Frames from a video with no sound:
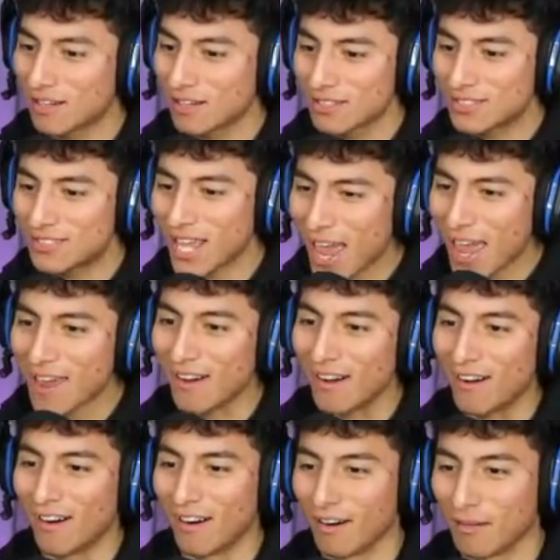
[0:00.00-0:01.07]

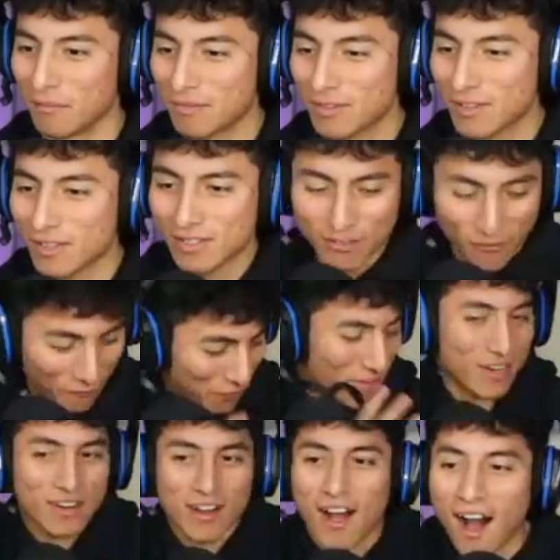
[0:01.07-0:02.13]
Damn! Get the
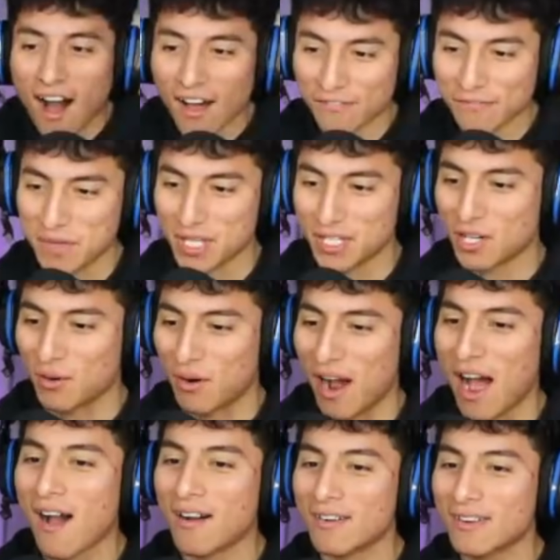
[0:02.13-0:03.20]
fuck off me,
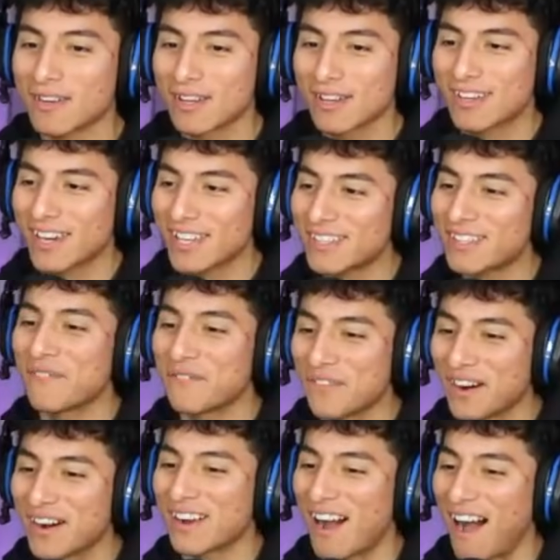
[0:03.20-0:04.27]
Joao! Get the
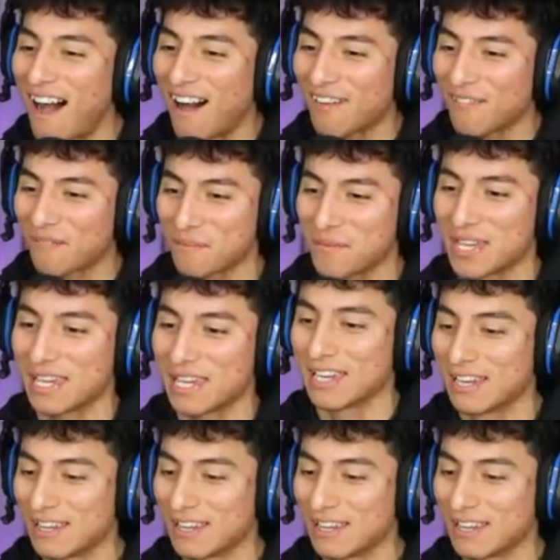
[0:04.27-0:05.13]
fuck off me!